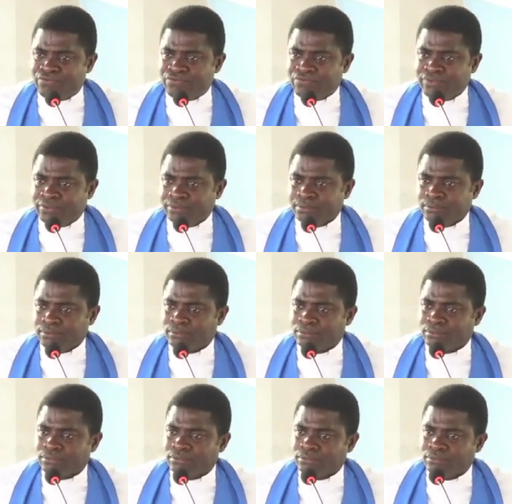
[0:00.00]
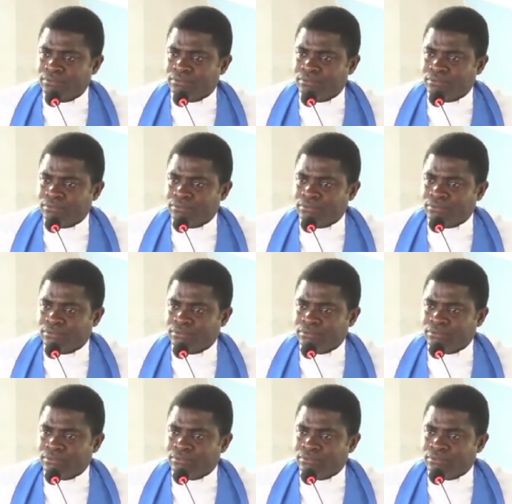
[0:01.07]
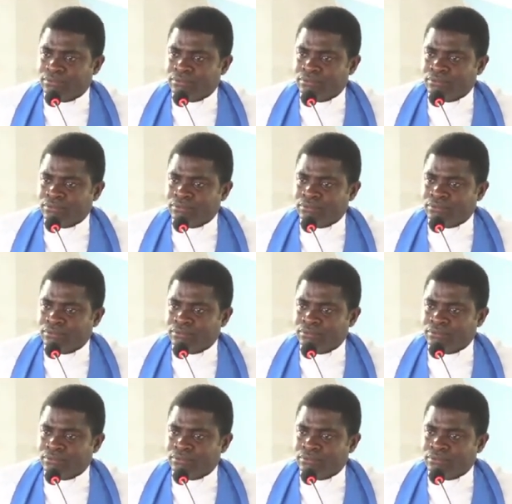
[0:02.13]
[no speech]